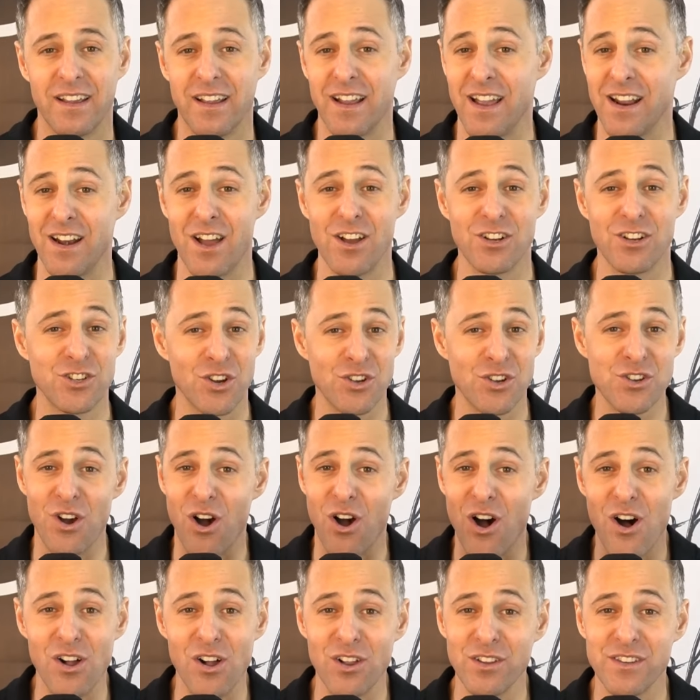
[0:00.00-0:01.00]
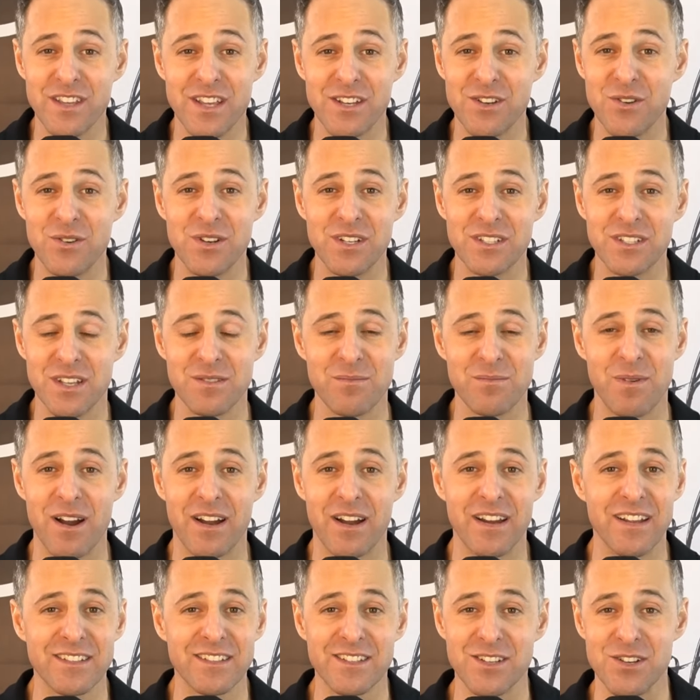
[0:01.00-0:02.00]
and I'll show you all the annuities on the
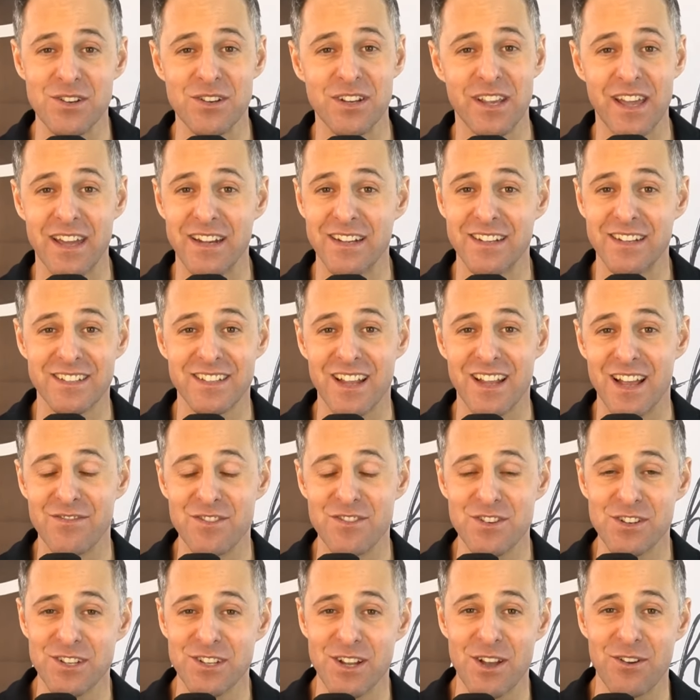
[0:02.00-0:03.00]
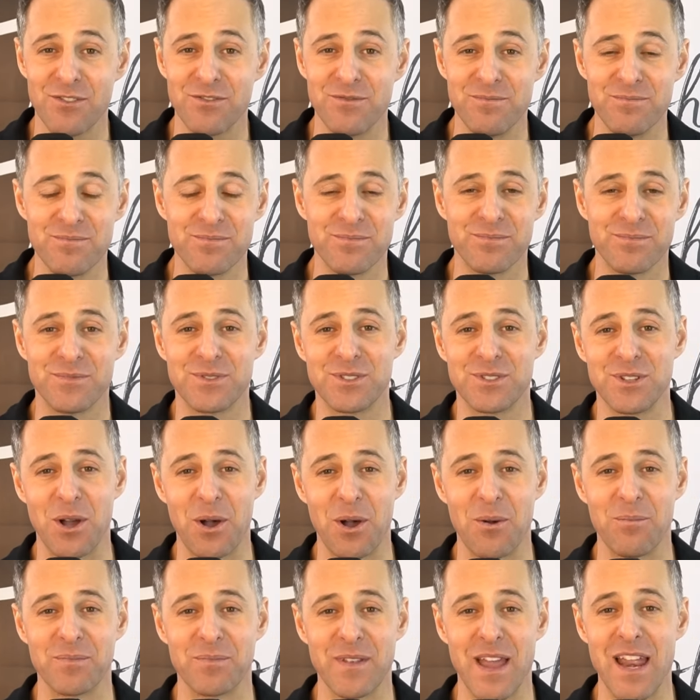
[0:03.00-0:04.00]
market so you can kind of decide for yourself.
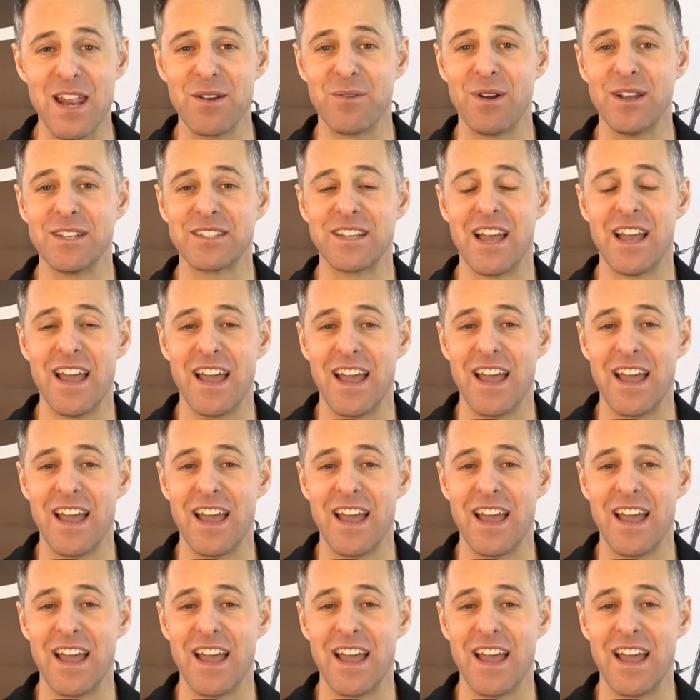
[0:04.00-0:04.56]
So anyways,